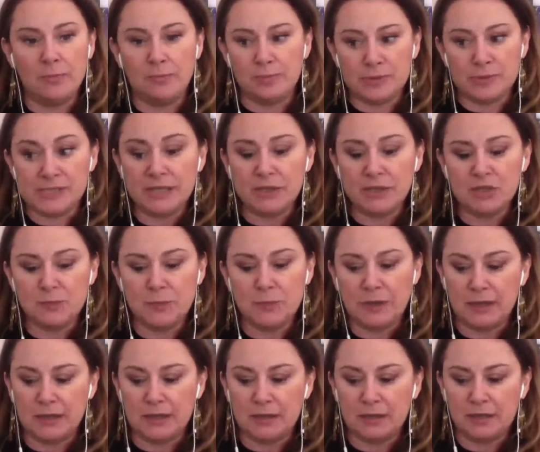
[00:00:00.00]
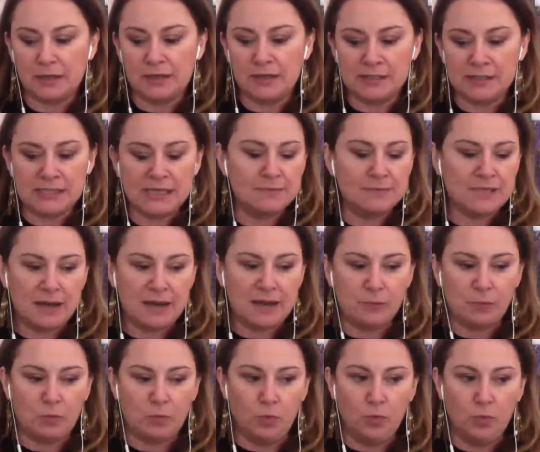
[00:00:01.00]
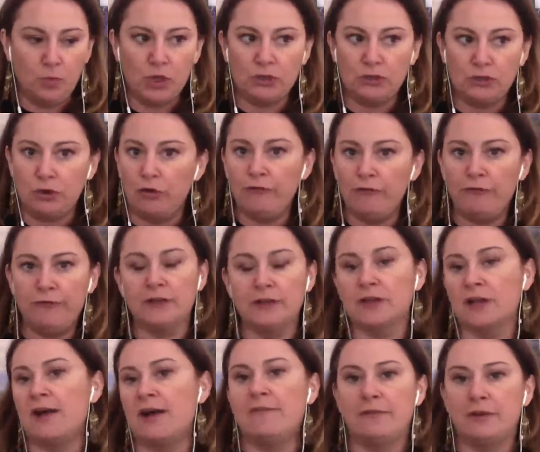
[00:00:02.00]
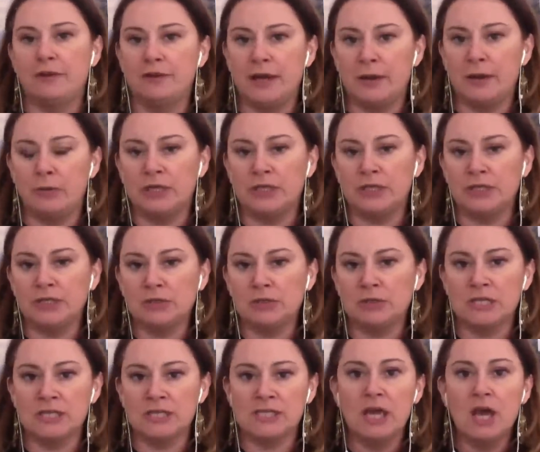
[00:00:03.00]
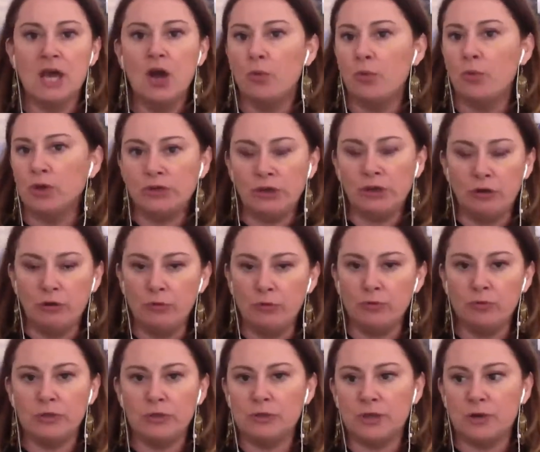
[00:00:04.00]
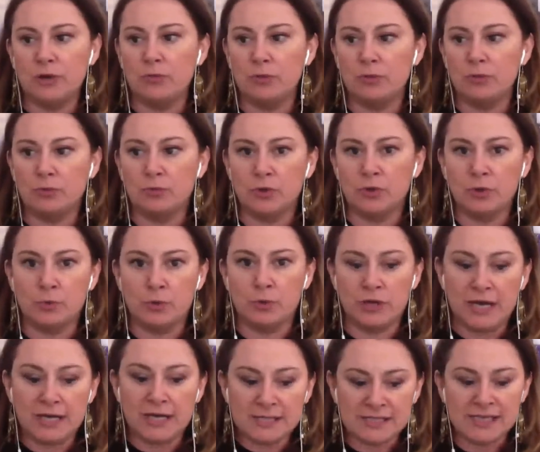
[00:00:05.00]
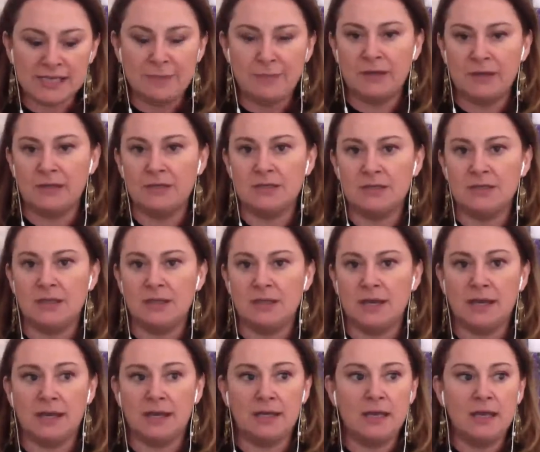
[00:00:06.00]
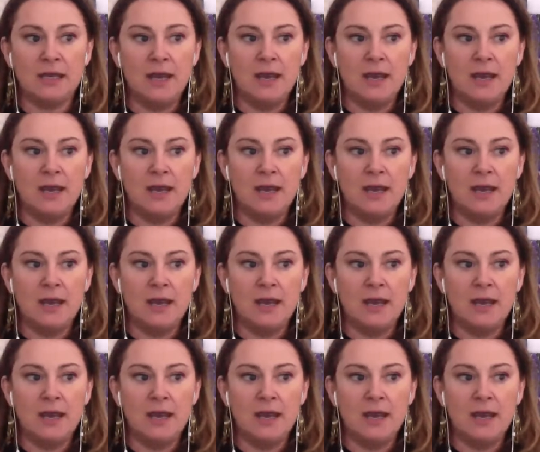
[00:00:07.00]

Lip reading: percentage? But at the same time, we don't feel confident that we can do this. We're not stepping into the light.